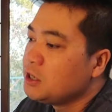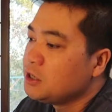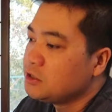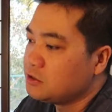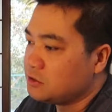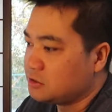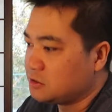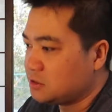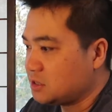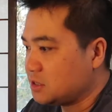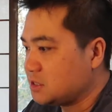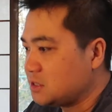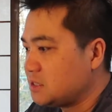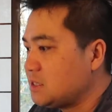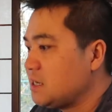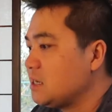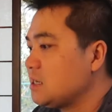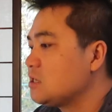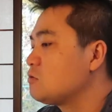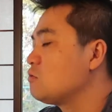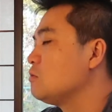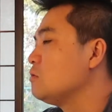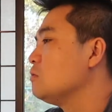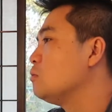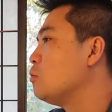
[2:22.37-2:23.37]
your
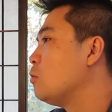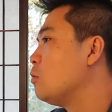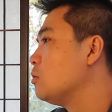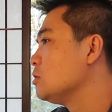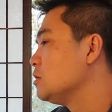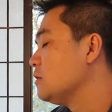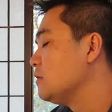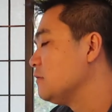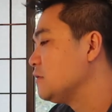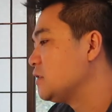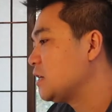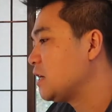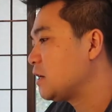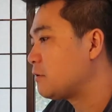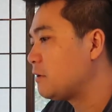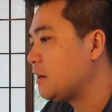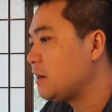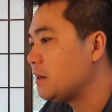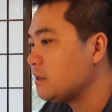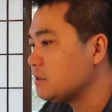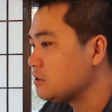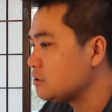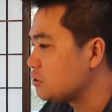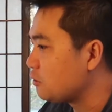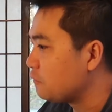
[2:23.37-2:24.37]
success, rewards you've
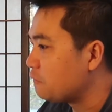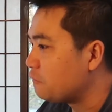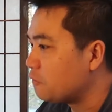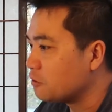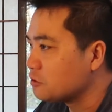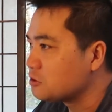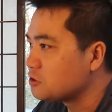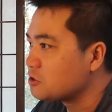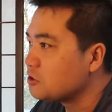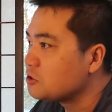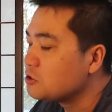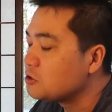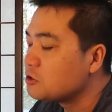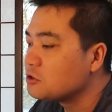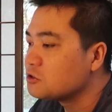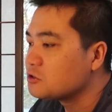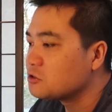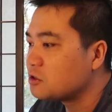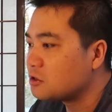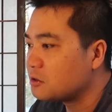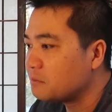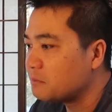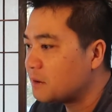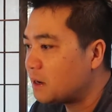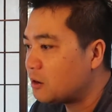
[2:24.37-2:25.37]
generated, and so forth. So it goes
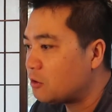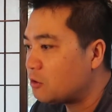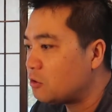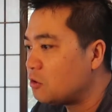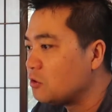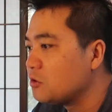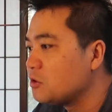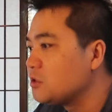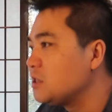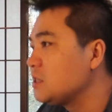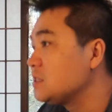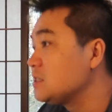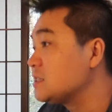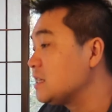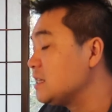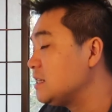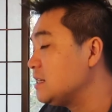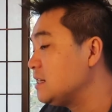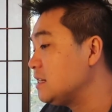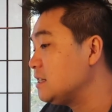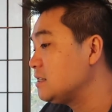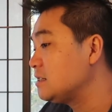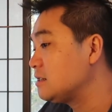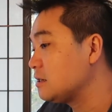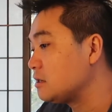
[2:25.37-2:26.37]
on about all the things that you
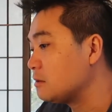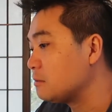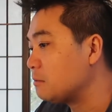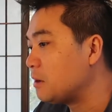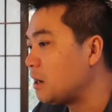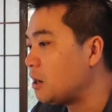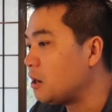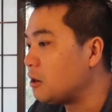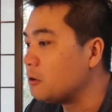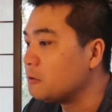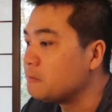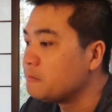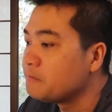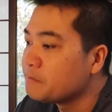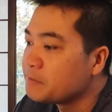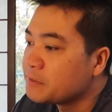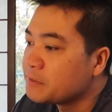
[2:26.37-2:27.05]
need to compile